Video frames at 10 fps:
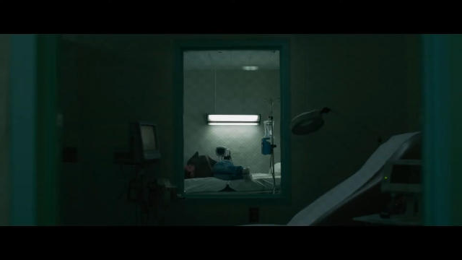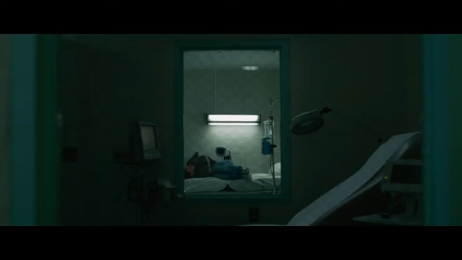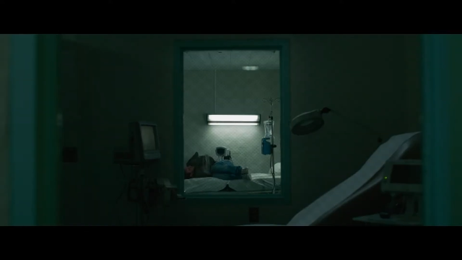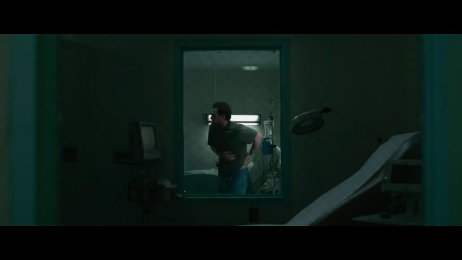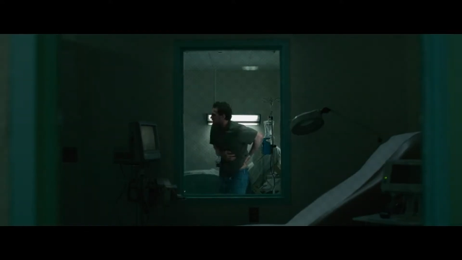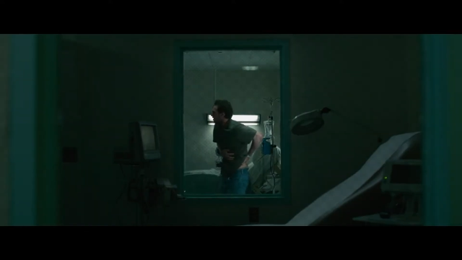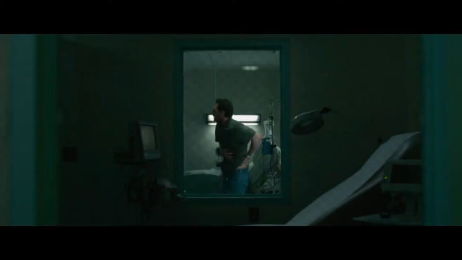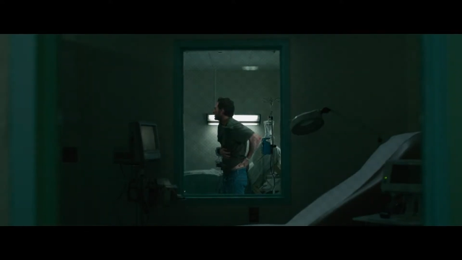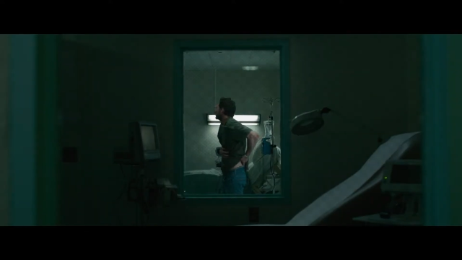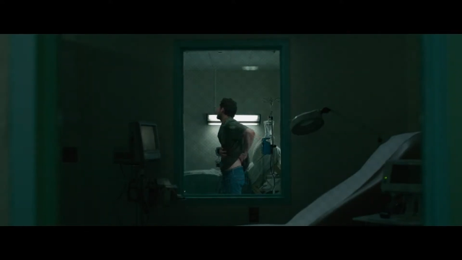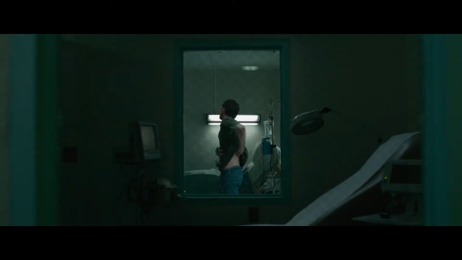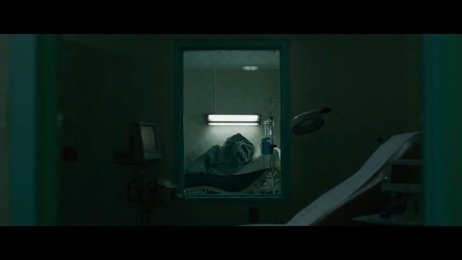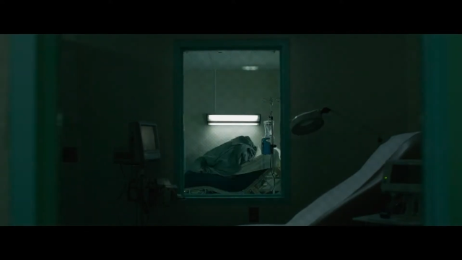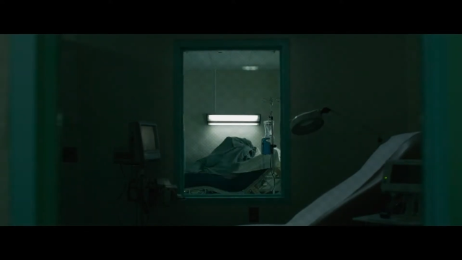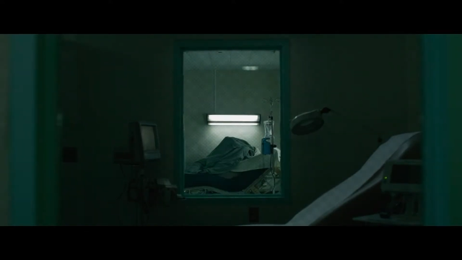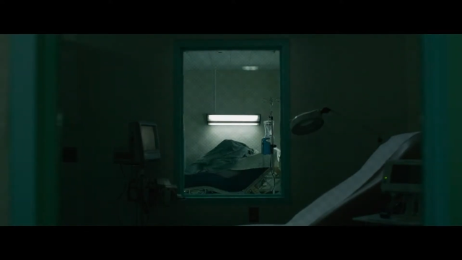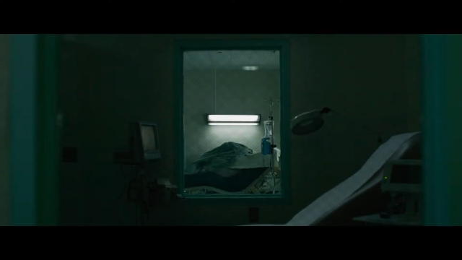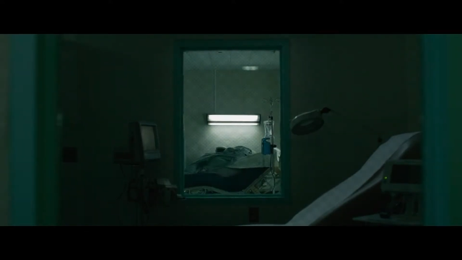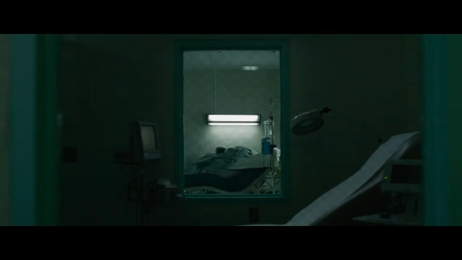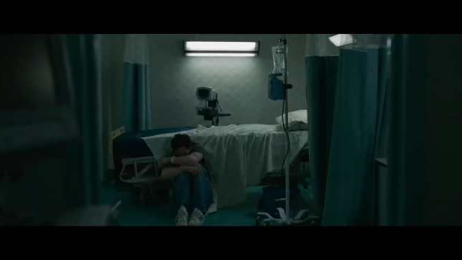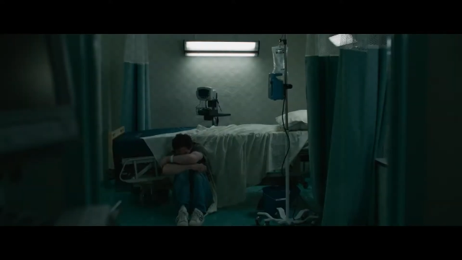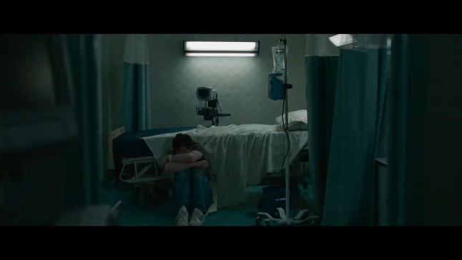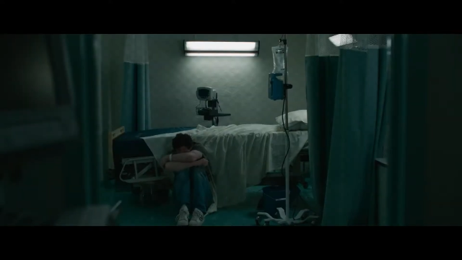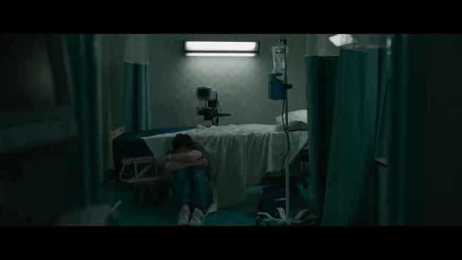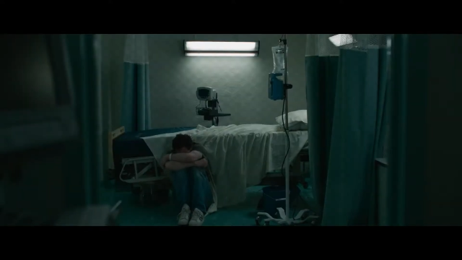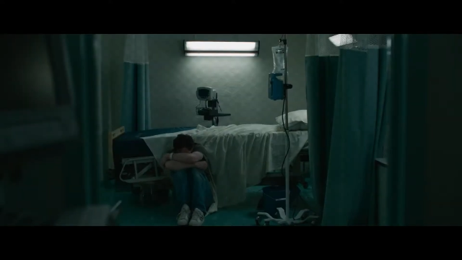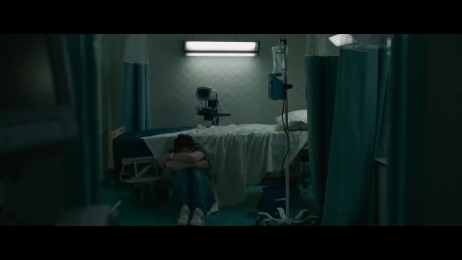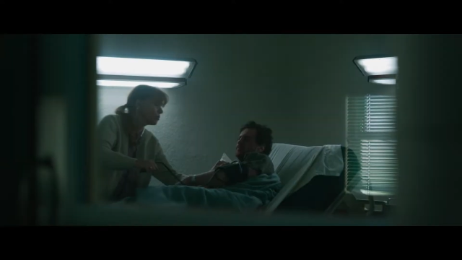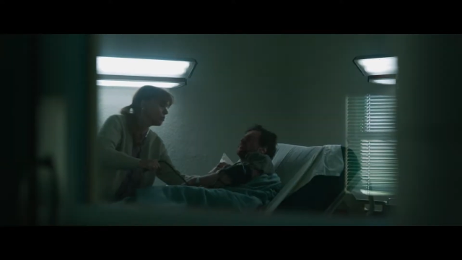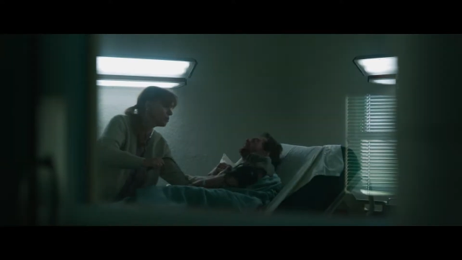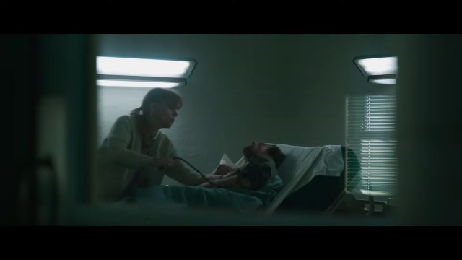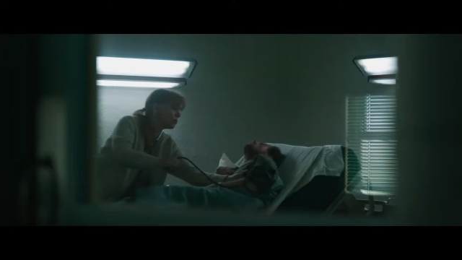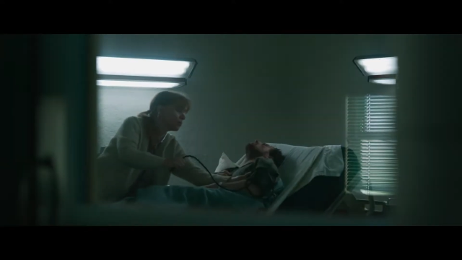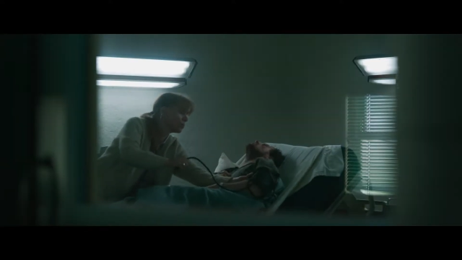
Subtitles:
Nobody's mouth can be seen.